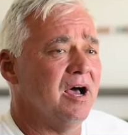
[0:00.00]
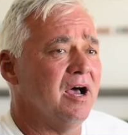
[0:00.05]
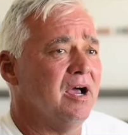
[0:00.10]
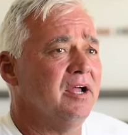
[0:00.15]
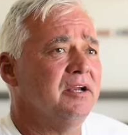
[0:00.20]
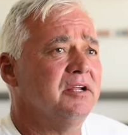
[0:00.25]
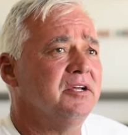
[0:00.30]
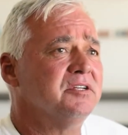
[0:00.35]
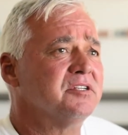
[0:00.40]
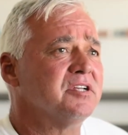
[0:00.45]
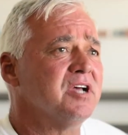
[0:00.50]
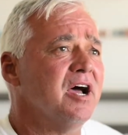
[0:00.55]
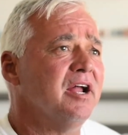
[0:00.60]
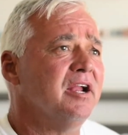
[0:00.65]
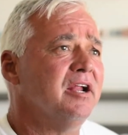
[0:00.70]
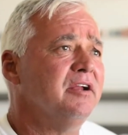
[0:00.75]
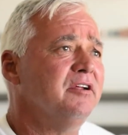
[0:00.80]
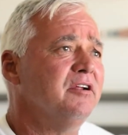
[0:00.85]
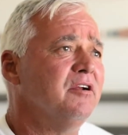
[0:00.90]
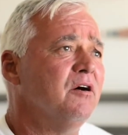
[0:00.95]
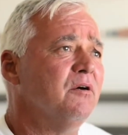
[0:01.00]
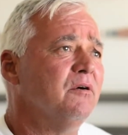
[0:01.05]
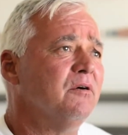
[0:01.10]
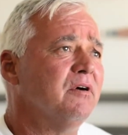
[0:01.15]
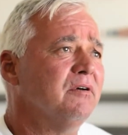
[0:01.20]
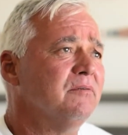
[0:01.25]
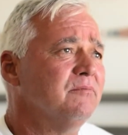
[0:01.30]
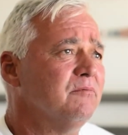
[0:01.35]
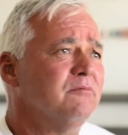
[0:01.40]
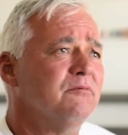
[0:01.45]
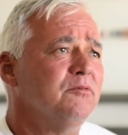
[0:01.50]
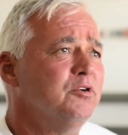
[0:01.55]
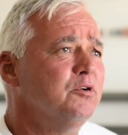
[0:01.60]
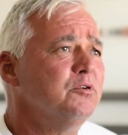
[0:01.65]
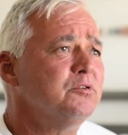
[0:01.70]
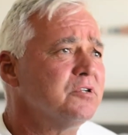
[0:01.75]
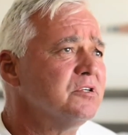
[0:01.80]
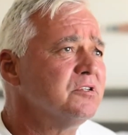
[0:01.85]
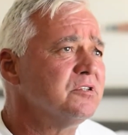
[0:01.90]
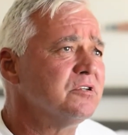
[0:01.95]
I decided, you know,
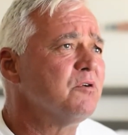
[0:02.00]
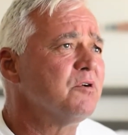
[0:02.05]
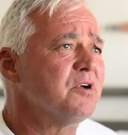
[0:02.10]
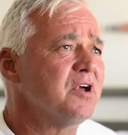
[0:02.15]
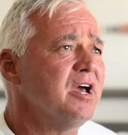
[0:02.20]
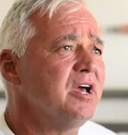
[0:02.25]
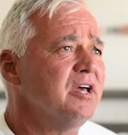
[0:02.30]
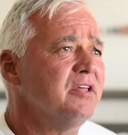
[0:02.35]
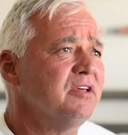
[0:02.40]
Houston's okay.